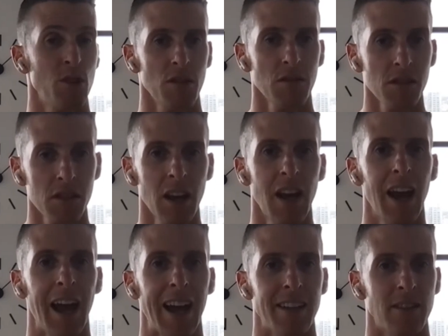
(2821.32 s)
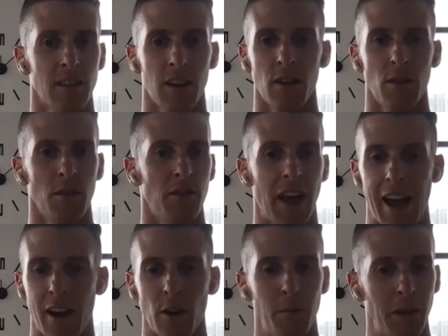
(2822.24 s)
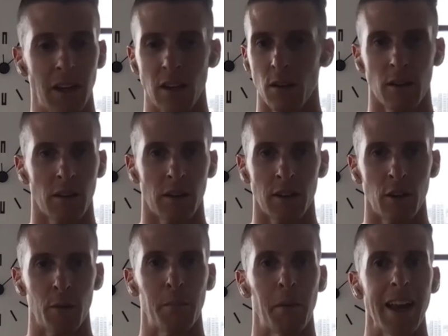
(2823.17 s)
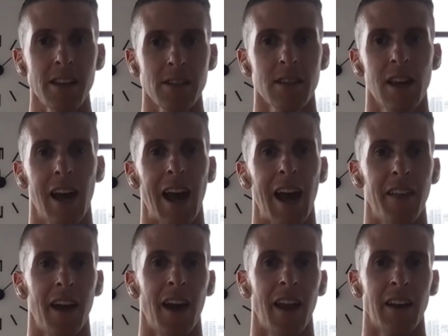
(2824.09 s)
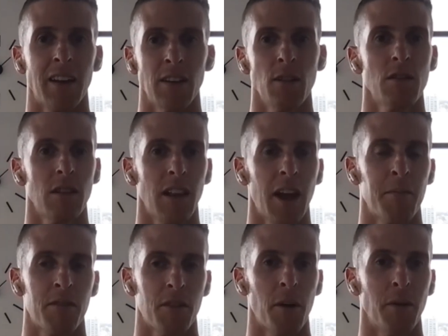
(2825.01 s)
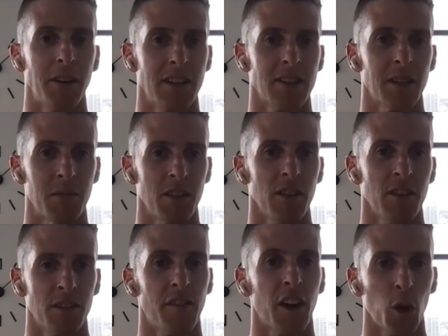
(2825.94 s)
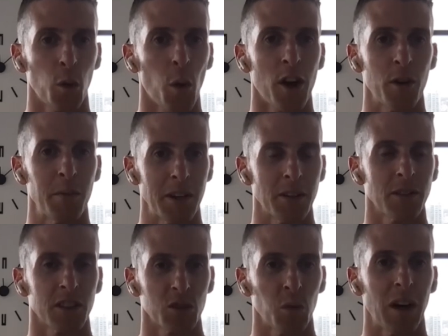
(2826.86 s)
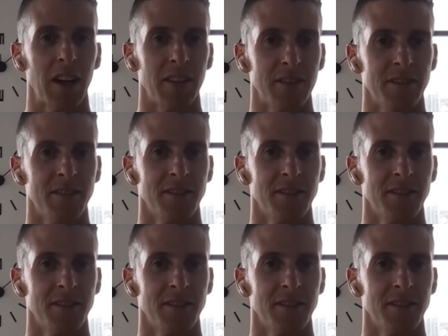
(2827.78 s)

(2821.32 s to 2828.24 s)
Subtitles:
juice. And so that'll be your base. And then usually I'm throwing in some of those firewater bitters as well.